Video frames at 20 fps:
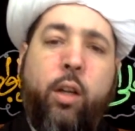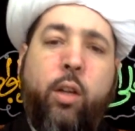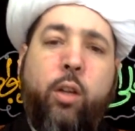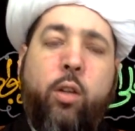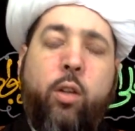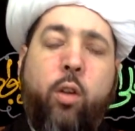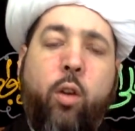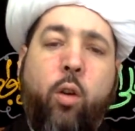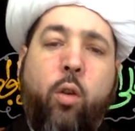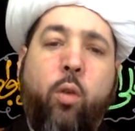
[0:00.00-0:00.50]

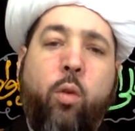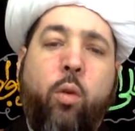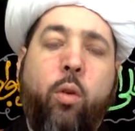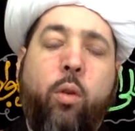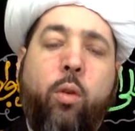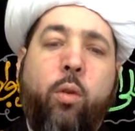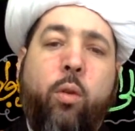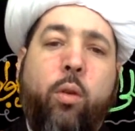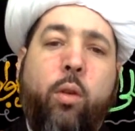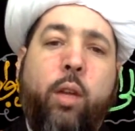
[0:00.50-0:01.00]
So
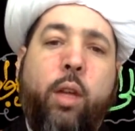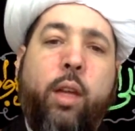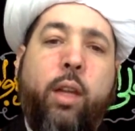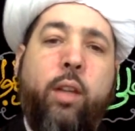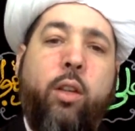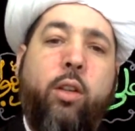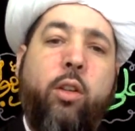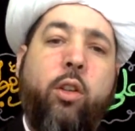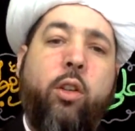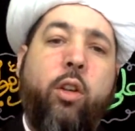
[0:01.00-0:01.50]

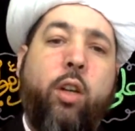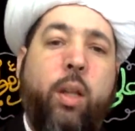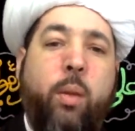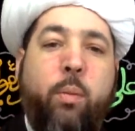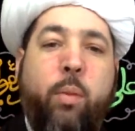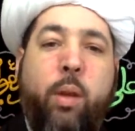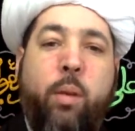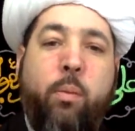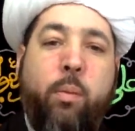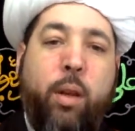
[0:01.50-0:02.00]
it
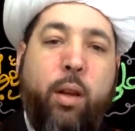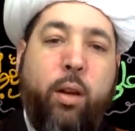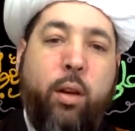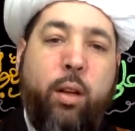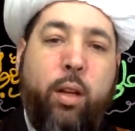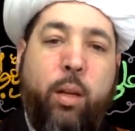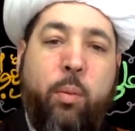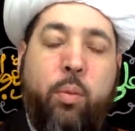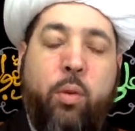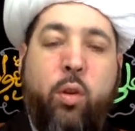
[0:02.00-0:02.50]
shouldn't be mere
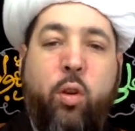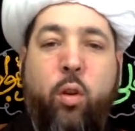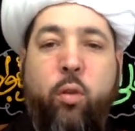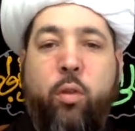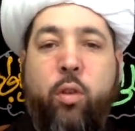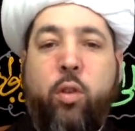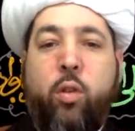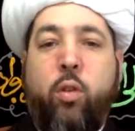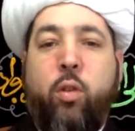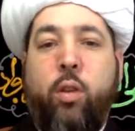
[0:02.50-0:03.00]
lip
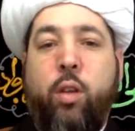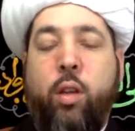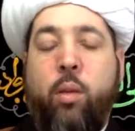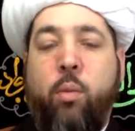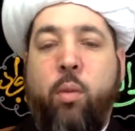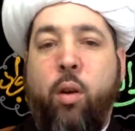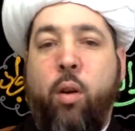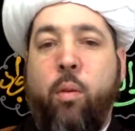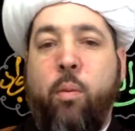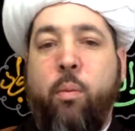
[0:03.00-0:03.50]
service to the
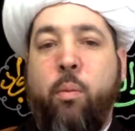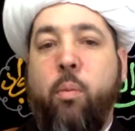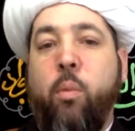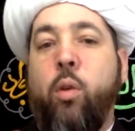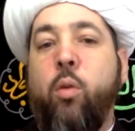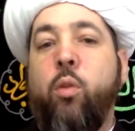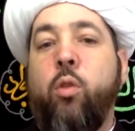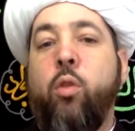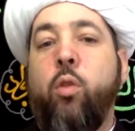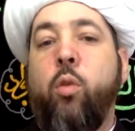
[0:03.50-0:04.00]
Imam.
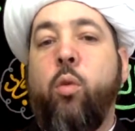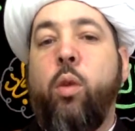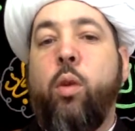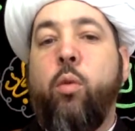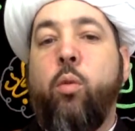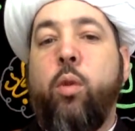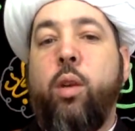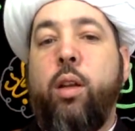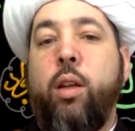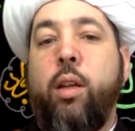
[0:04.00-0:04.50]
But do we
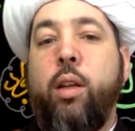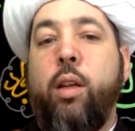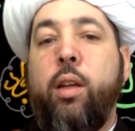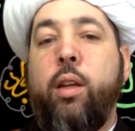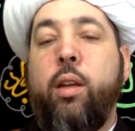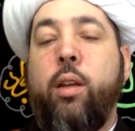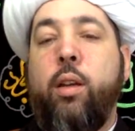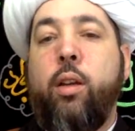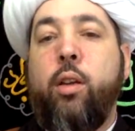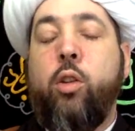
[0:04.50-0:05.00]

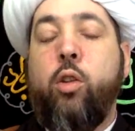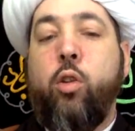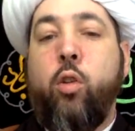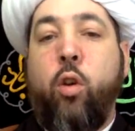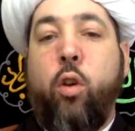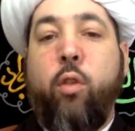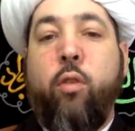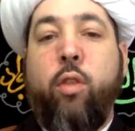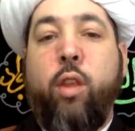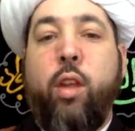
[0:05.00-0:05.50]
really
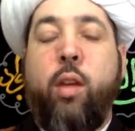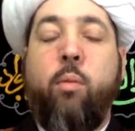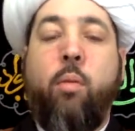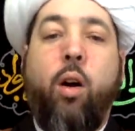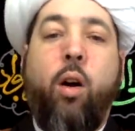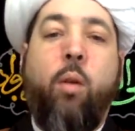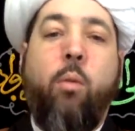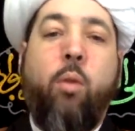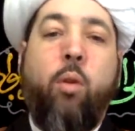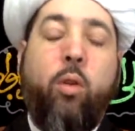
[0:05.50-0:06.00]
serve the
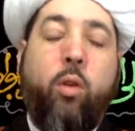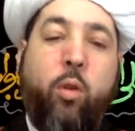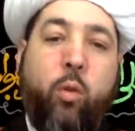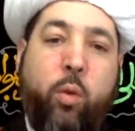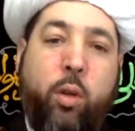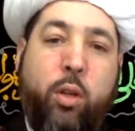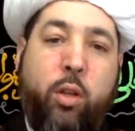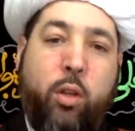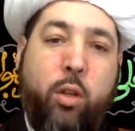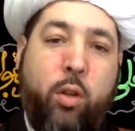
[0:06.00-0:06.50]
Imam, or do
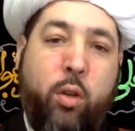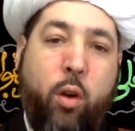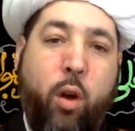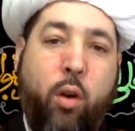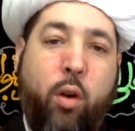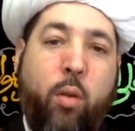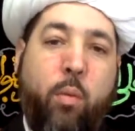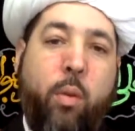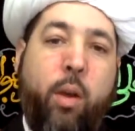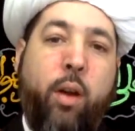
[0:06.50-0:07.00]
we just
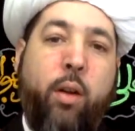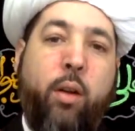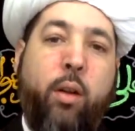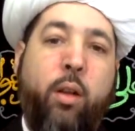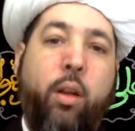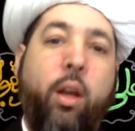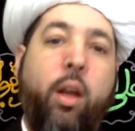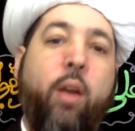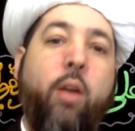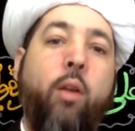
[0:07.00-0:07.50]
talk about it?
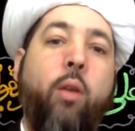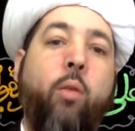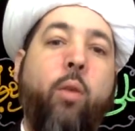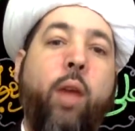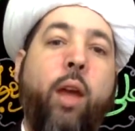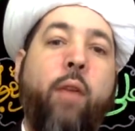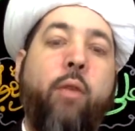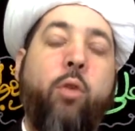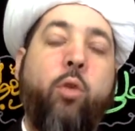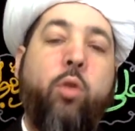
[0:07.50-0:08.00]
We
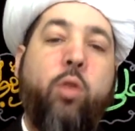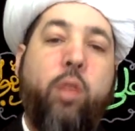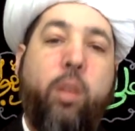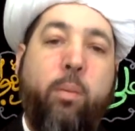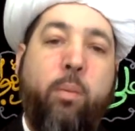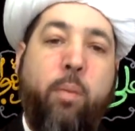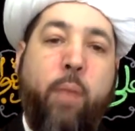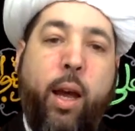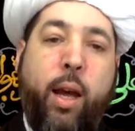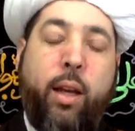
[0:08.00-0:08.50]
have to
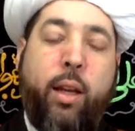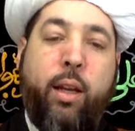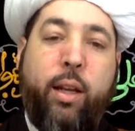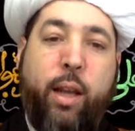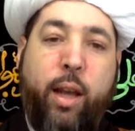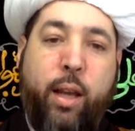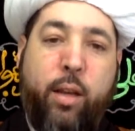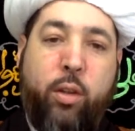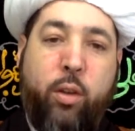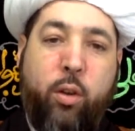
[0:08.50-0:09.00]
sit back and
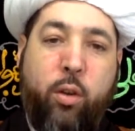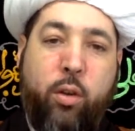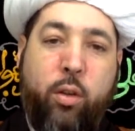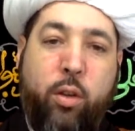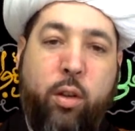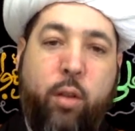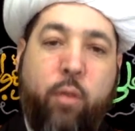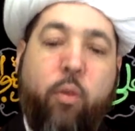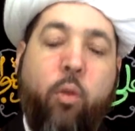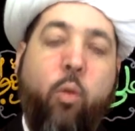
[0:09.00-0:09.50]
ask
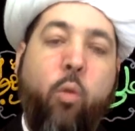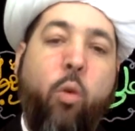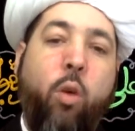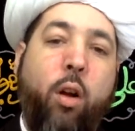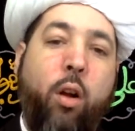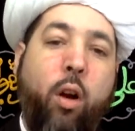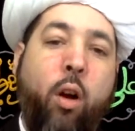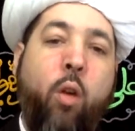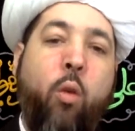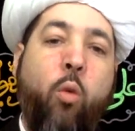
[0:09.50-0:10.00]
ourselves,
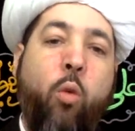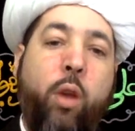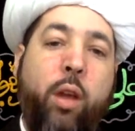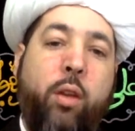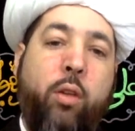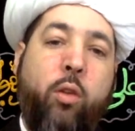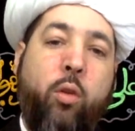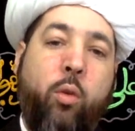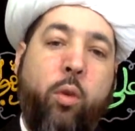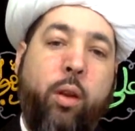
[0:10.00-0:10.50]
what are
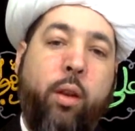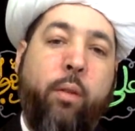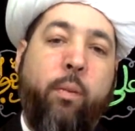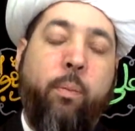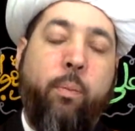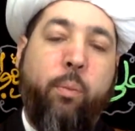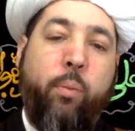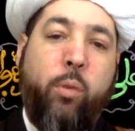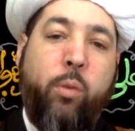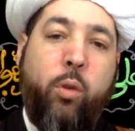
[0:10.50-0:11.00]
we doing
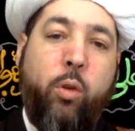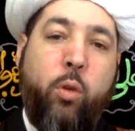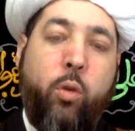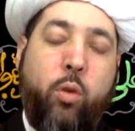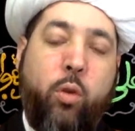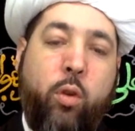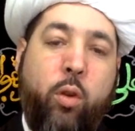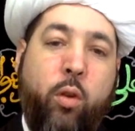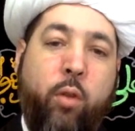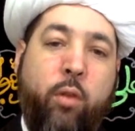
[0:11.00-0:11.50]
to
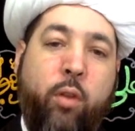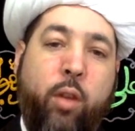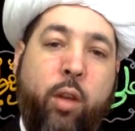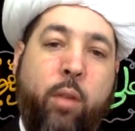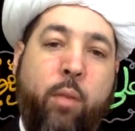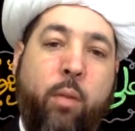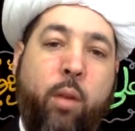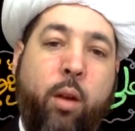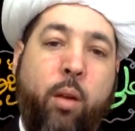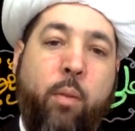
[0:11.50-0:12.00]
serve the
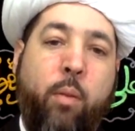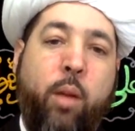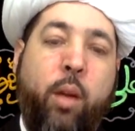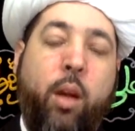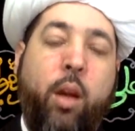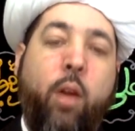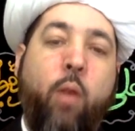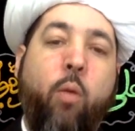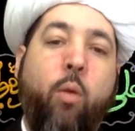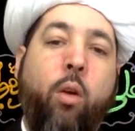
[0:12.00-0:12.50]
Imam?
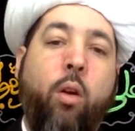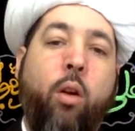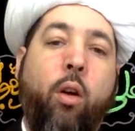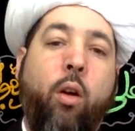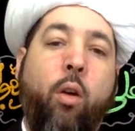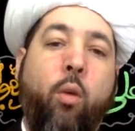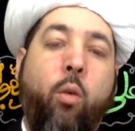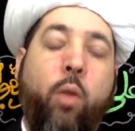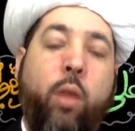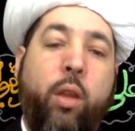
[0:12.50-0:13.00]
What
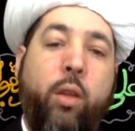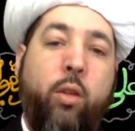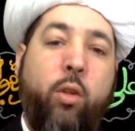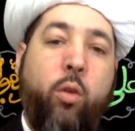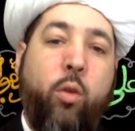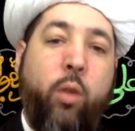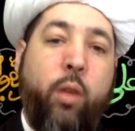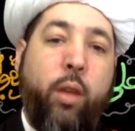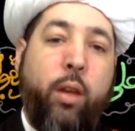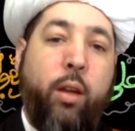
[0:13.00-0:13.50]
are we
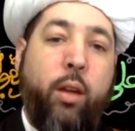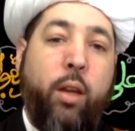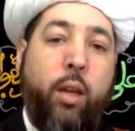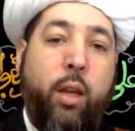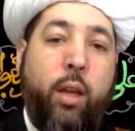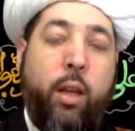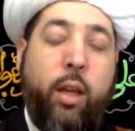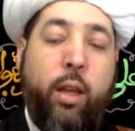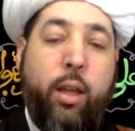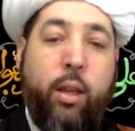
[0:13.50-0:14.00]
doing
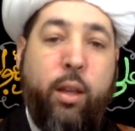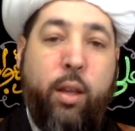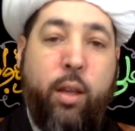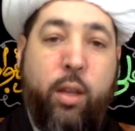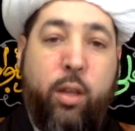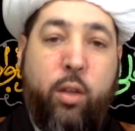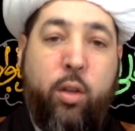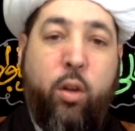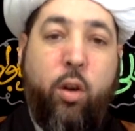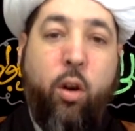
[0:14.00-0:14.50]
in
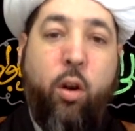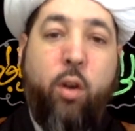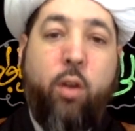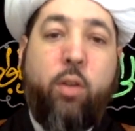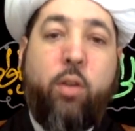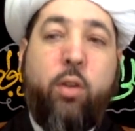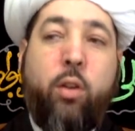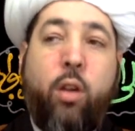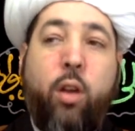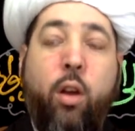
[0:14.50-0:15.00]
his
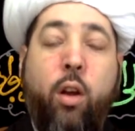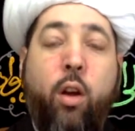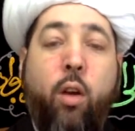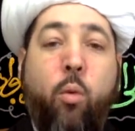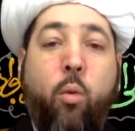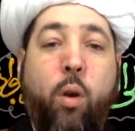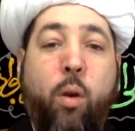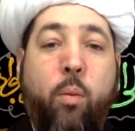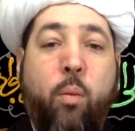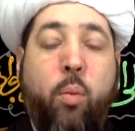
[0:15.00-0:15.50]
cause?
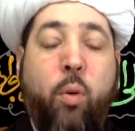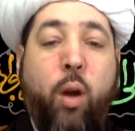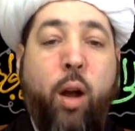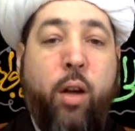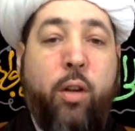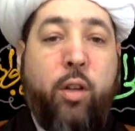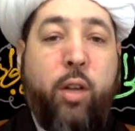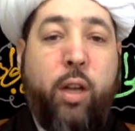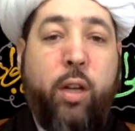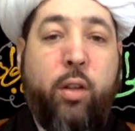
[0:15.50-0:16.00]
What
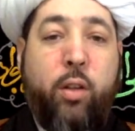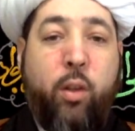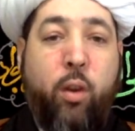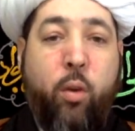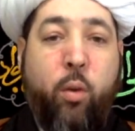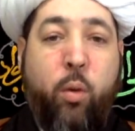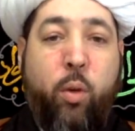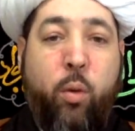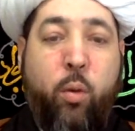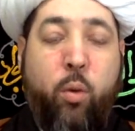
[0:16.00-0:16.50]
projects are
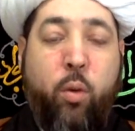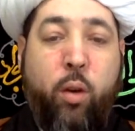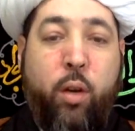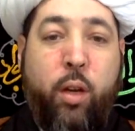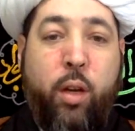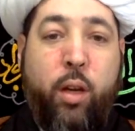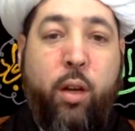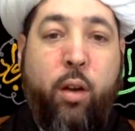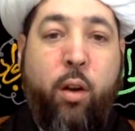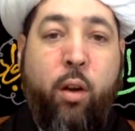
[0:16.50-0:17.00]
we
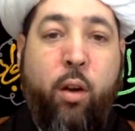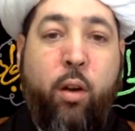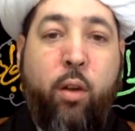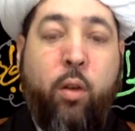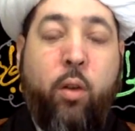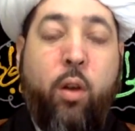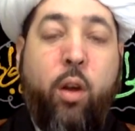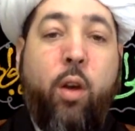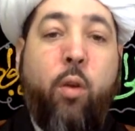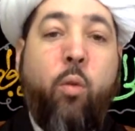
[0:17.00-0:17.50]
working
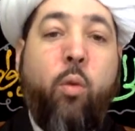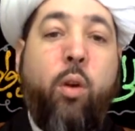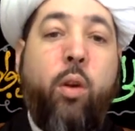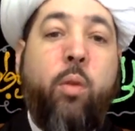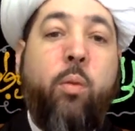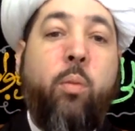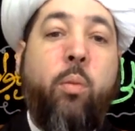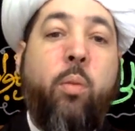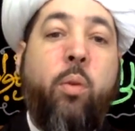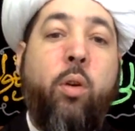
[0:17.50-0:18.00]
on?
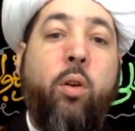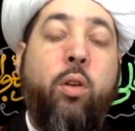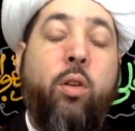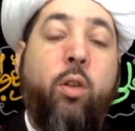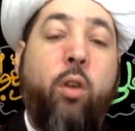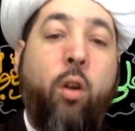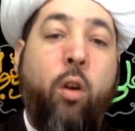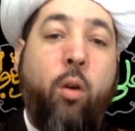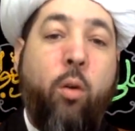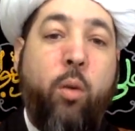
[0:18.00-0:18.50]
What books
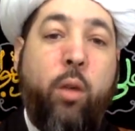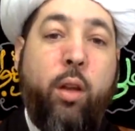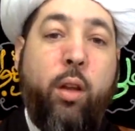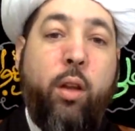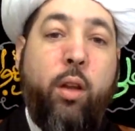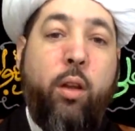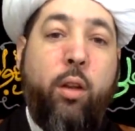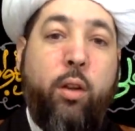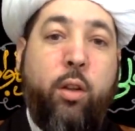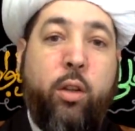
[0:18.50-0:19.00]
are
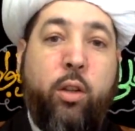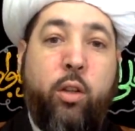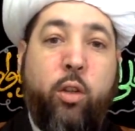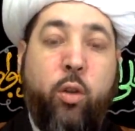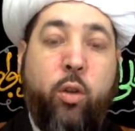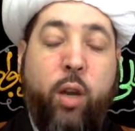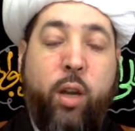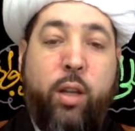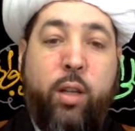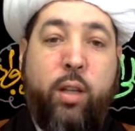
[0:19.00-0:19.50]
we
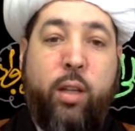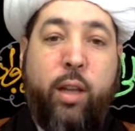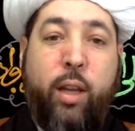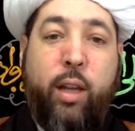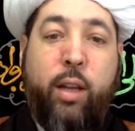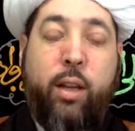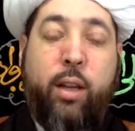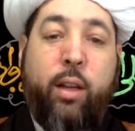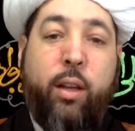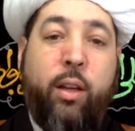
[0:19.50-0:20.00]

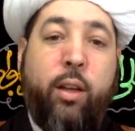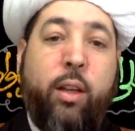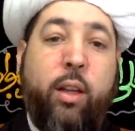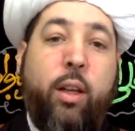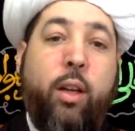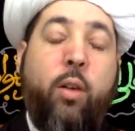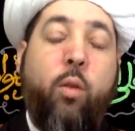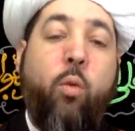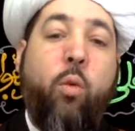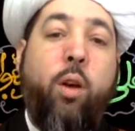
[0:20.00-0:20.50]
translating?
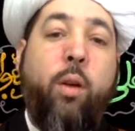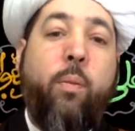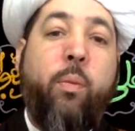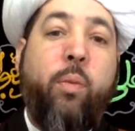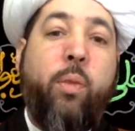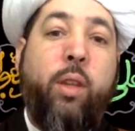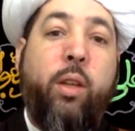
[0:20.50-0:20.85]
What